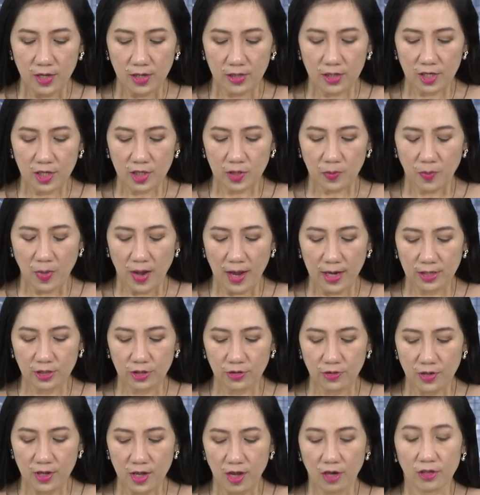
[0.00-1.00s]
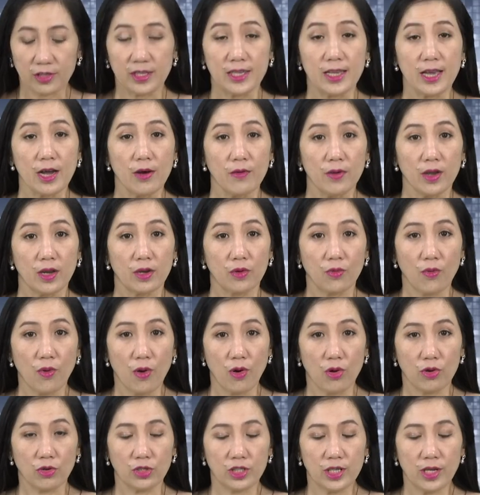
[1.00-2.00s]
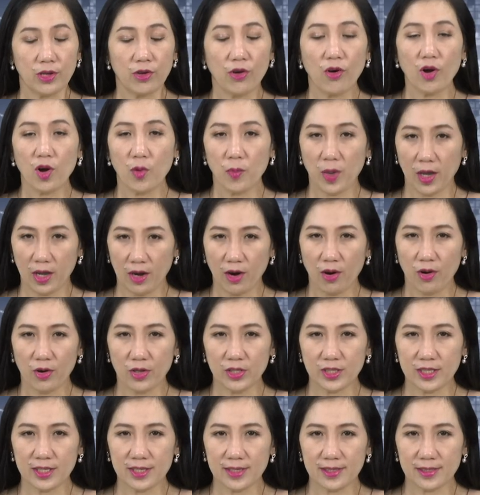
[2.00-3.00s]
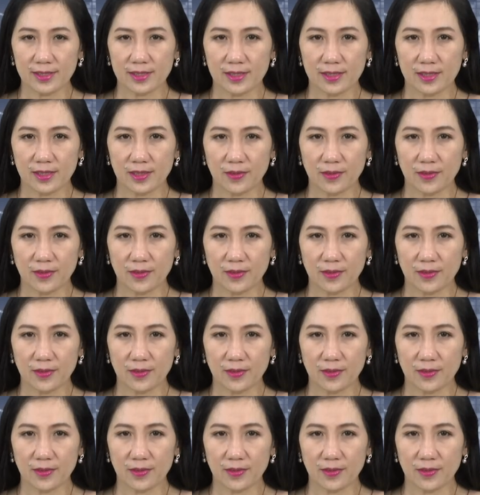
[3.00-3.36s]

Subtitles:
despite the ongoing world economic crisis.